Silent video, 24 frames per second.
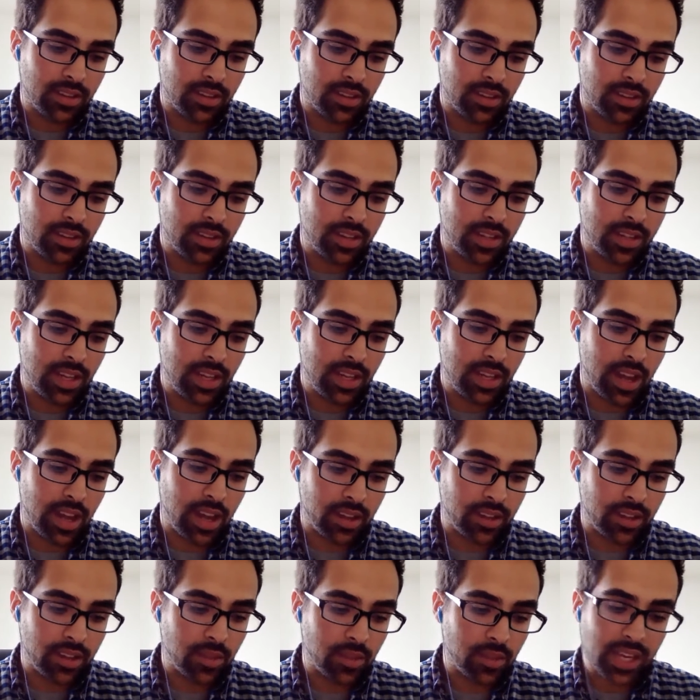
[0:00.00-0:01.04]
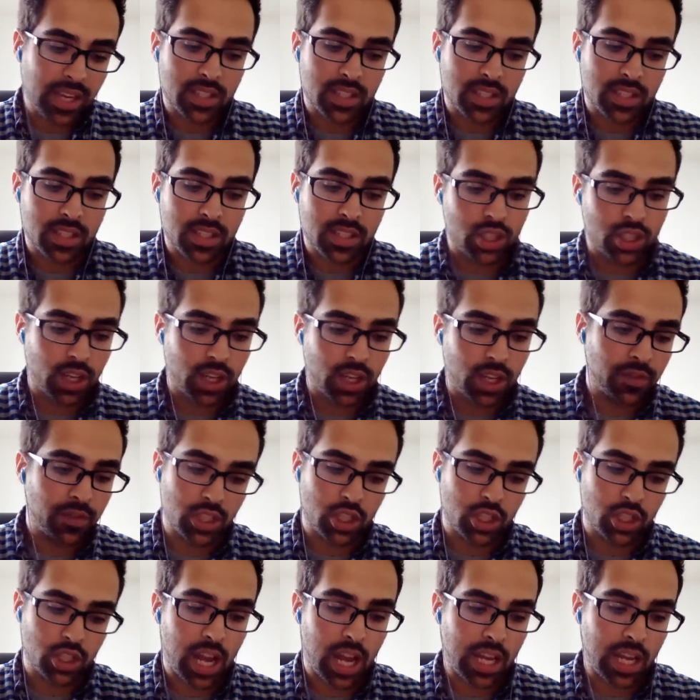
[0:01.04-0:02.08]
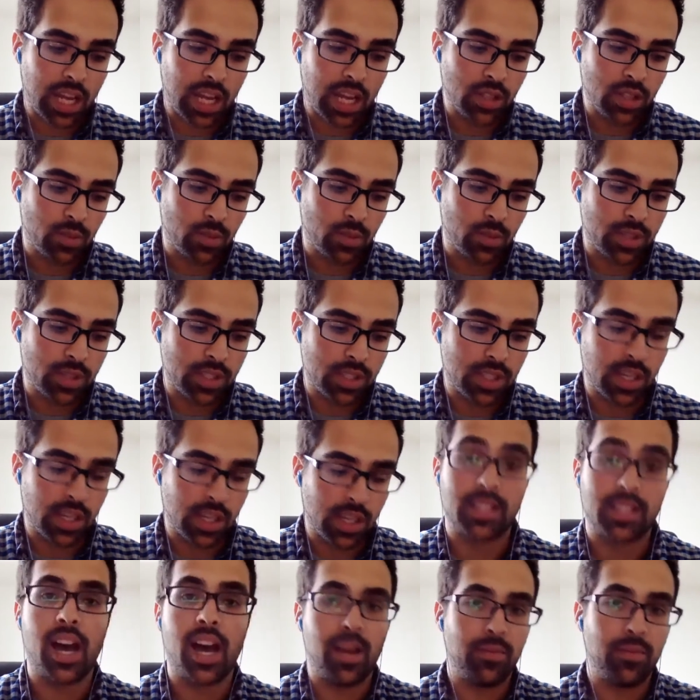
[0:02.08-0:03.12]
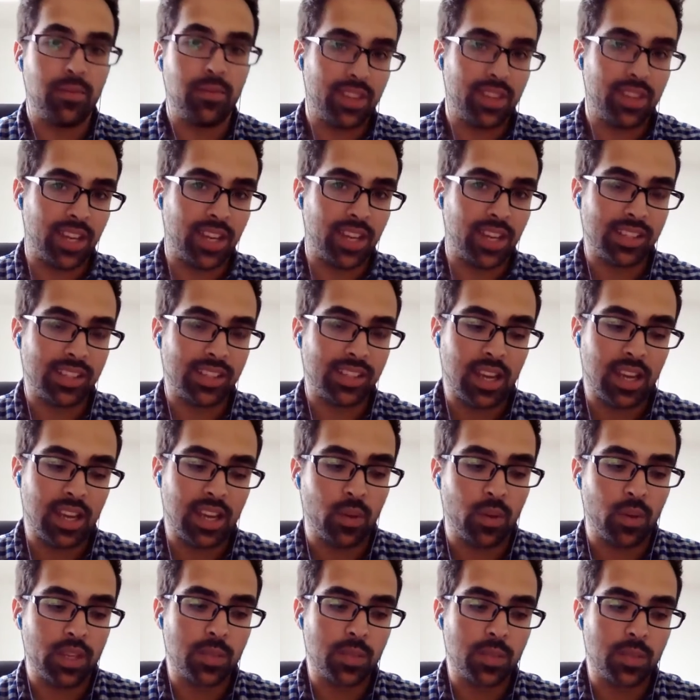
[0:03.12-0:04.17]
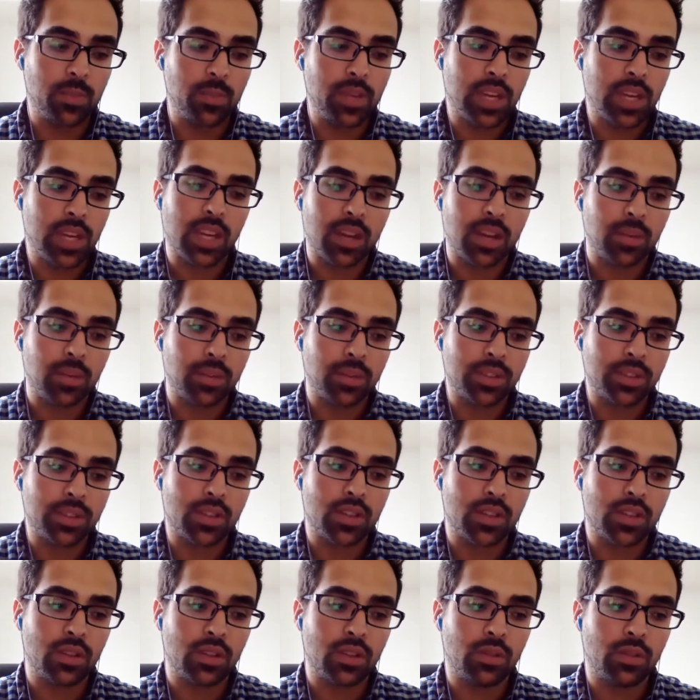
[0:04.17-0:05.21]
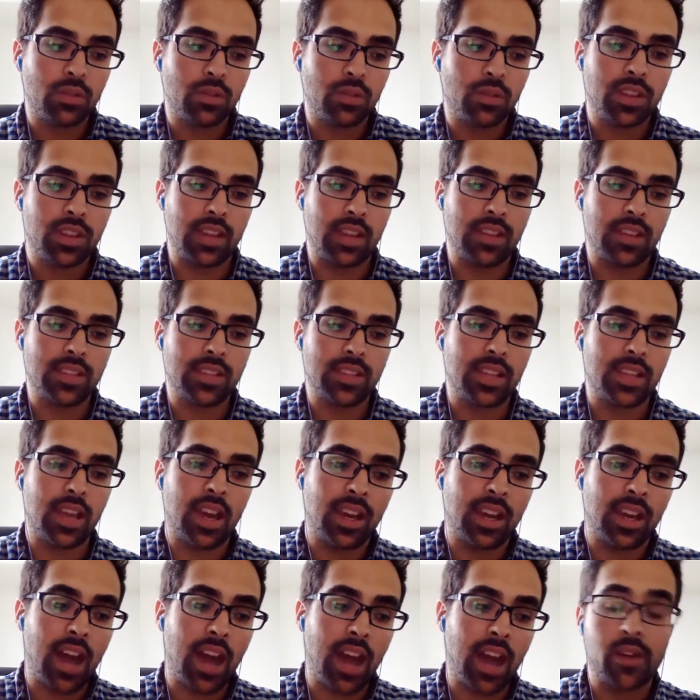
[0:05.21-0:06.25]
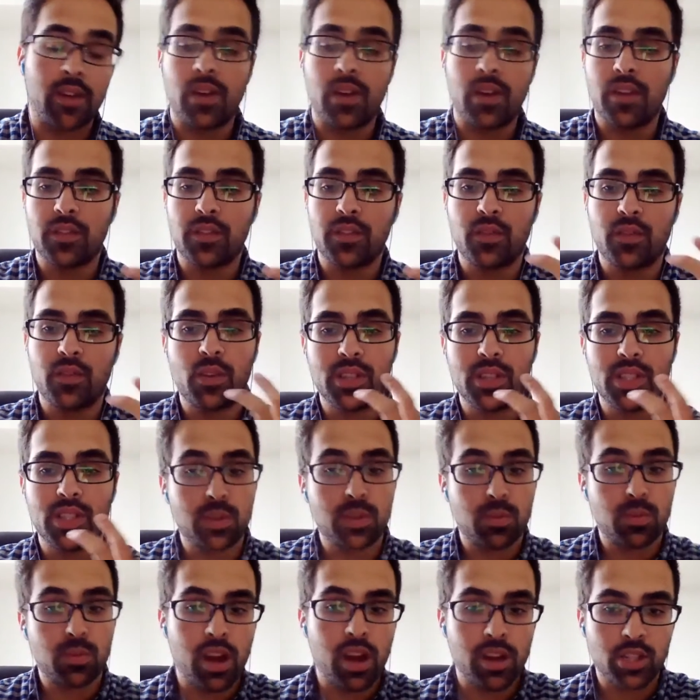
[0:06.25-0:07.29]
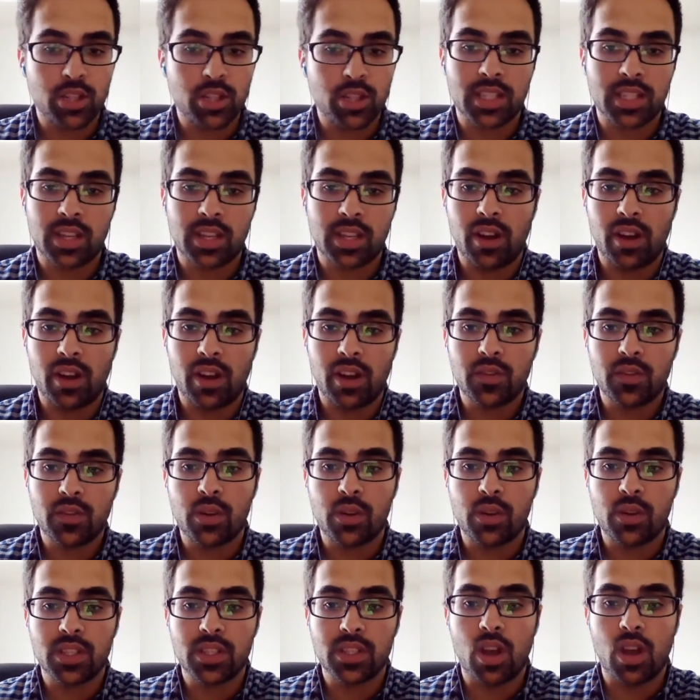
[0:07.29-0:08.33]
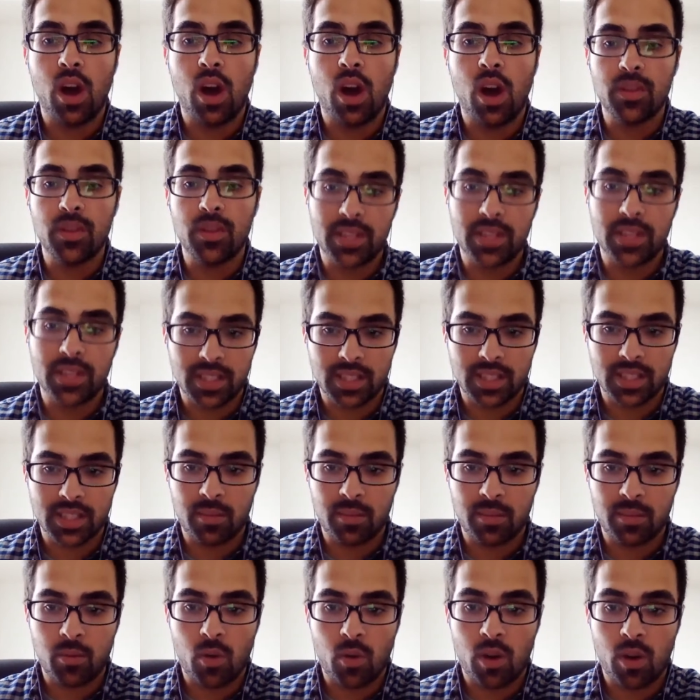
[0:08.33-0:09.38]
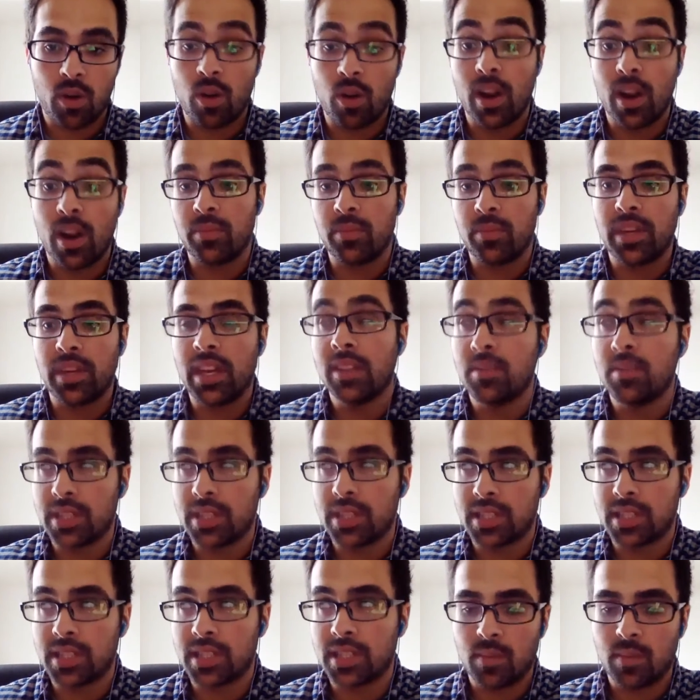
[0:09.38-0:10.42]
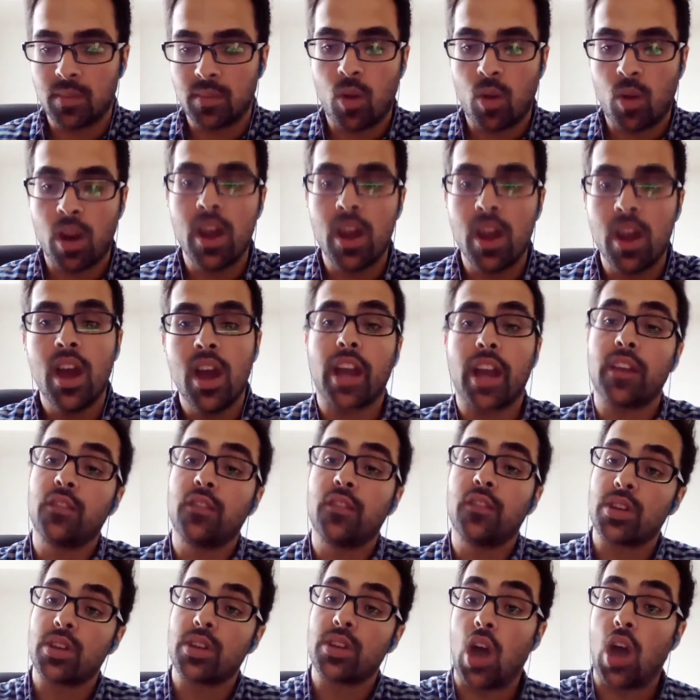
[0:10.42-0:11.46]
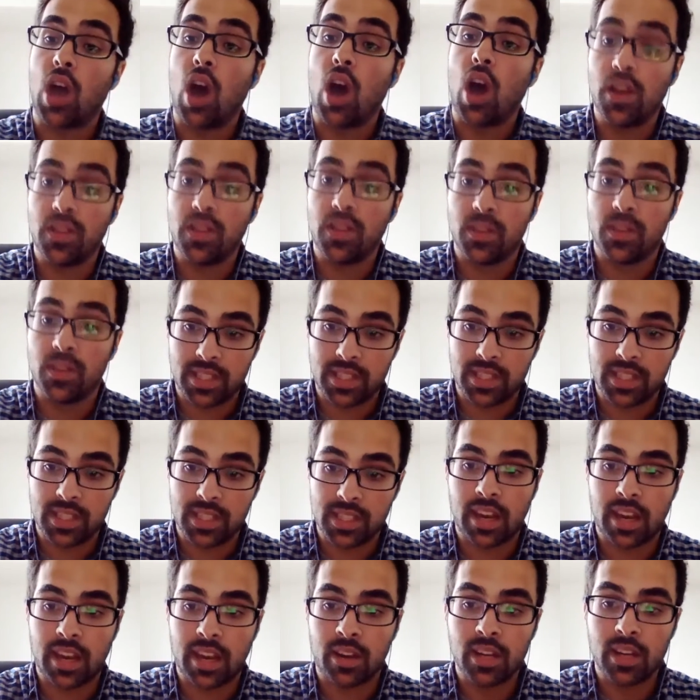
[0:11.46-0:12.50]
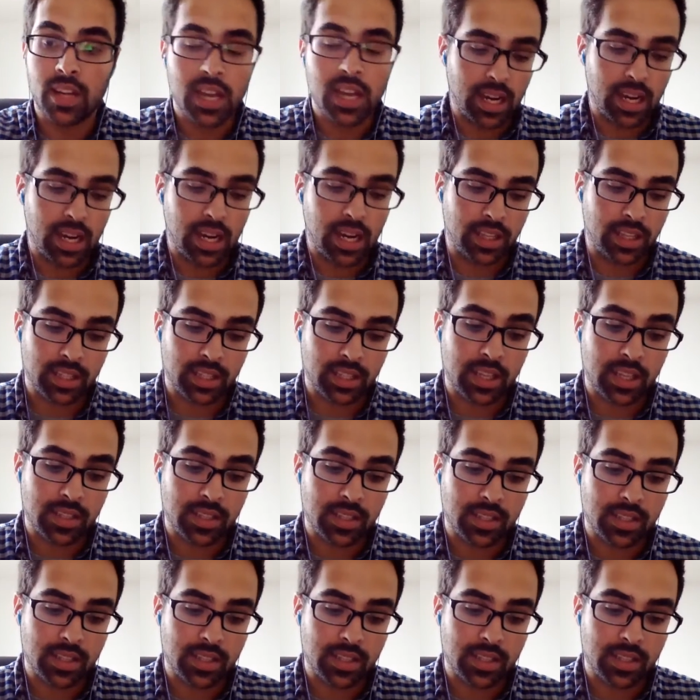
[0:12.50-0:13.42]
biggest shift and change was a time thing. It was being able to then say, I don't have to focus on these projects. I don't have to focus on the business anymore, or be in the business anymore. I can focus on the business now. And I think that that's